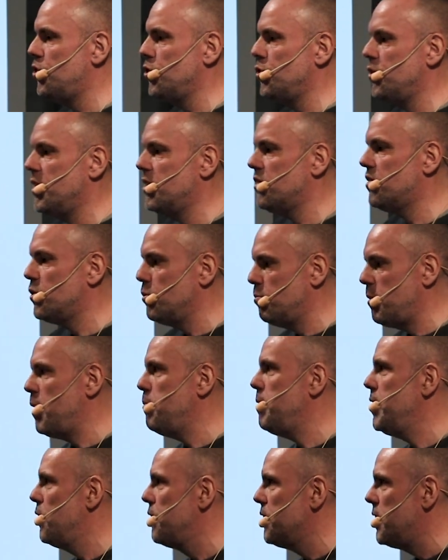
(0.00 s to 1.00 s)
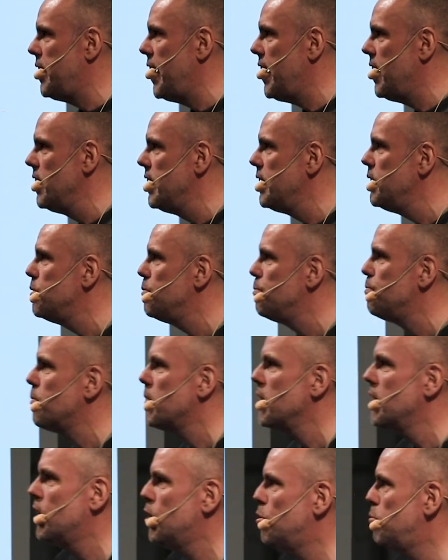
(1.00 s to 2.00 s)
do this maybe on the daily.
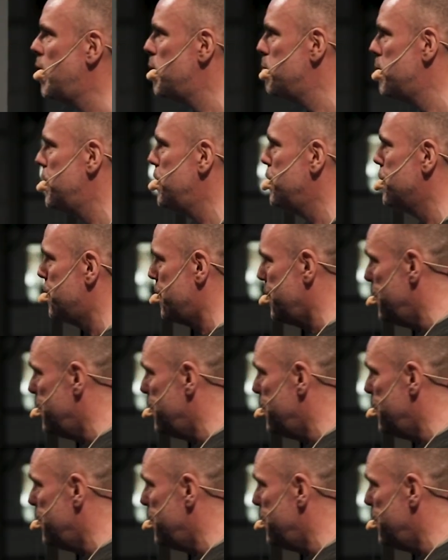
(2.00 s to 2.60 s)
Maybe you're